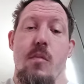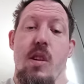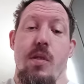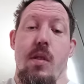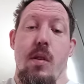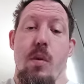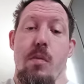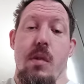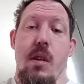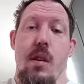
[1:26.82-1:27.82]
Because you
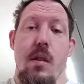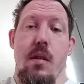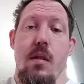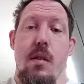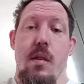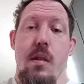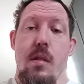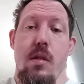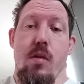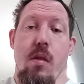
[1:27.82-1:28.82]
don't need it
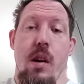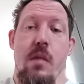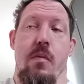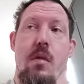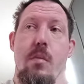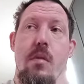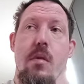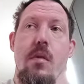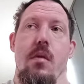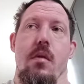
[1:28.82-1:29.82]
in your life anymore.